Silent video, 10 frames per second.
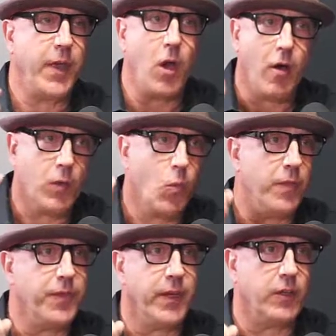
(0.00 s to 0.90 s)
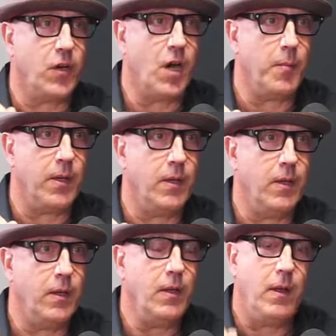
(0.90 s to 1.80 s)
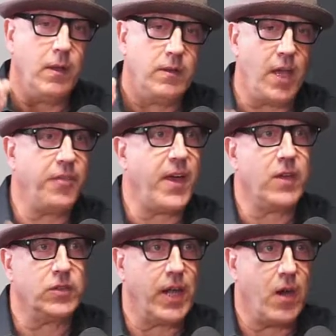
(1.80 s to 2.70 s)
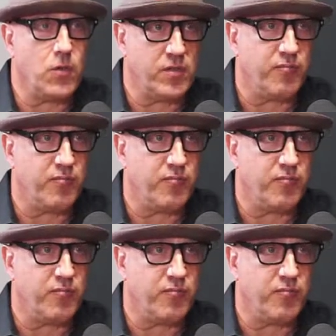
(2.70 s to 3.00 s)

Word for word: and they all had one thing in common: ten thousand hours